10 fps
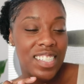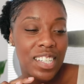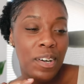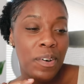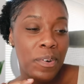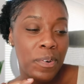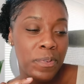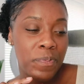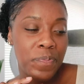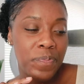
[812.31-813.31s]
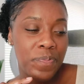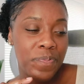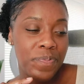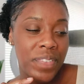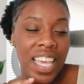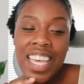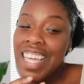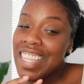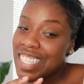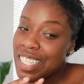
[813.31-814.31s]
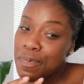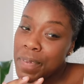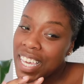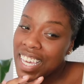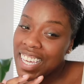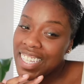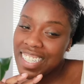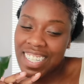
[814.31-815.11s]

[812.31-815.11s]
So this is me,